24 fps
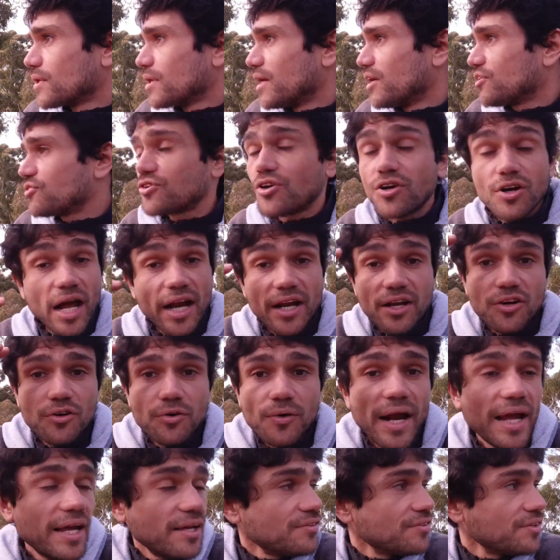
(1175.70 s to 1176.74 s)
It's kind of
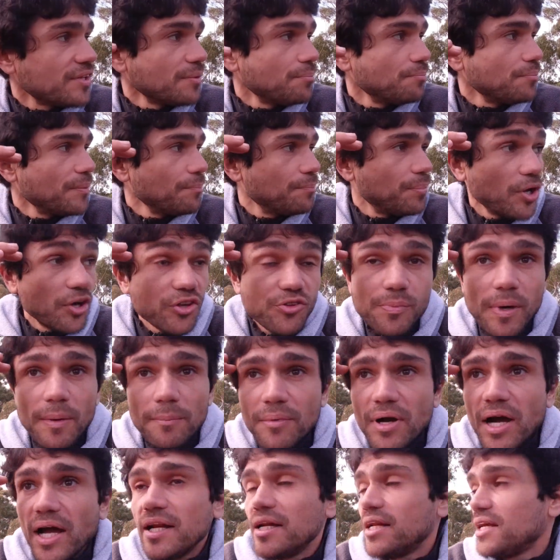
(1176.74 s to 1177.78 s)
crazy. It blows my
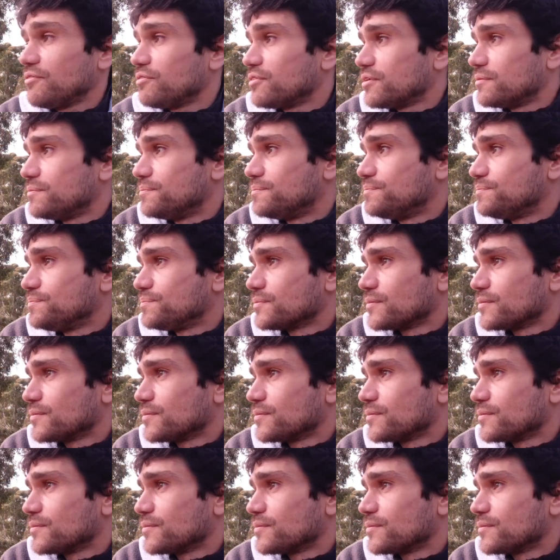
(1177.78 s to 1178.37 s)
mind even.